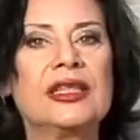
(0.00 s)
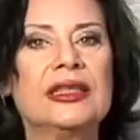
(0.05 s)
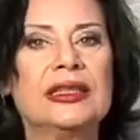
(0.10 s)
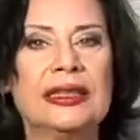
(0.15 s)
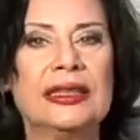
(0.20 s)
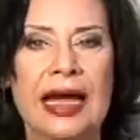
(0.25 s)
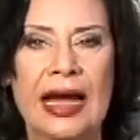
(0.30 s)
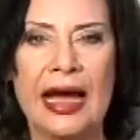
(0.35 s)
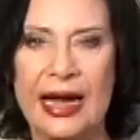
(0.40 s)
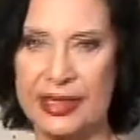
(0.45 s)

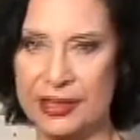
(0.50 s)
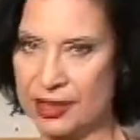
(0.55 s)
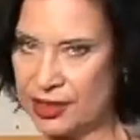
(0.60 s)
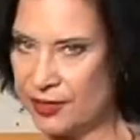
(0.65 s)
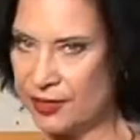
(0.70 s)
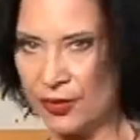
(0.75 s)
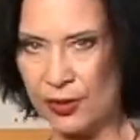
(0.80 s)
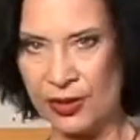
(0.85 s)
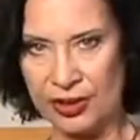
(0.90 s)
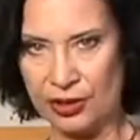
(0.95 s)
last
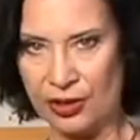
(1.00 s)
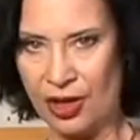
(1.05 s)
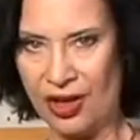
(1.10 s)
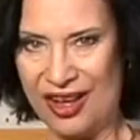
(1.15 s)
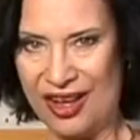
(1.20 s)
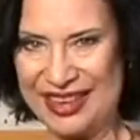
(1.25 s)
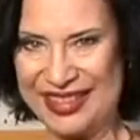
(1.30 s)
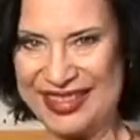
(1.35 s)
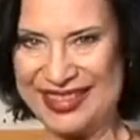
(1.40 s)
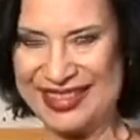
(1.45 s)
for a
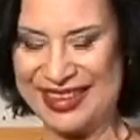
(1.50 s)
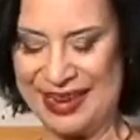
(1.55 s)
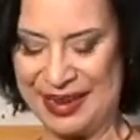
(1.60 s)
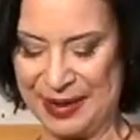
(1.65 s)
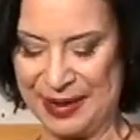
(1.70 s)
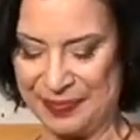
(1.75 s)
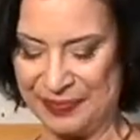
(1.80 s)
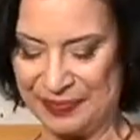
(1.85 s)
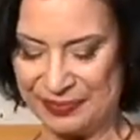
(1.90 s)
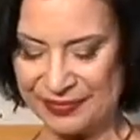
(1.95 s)
long
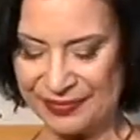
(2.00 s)
time.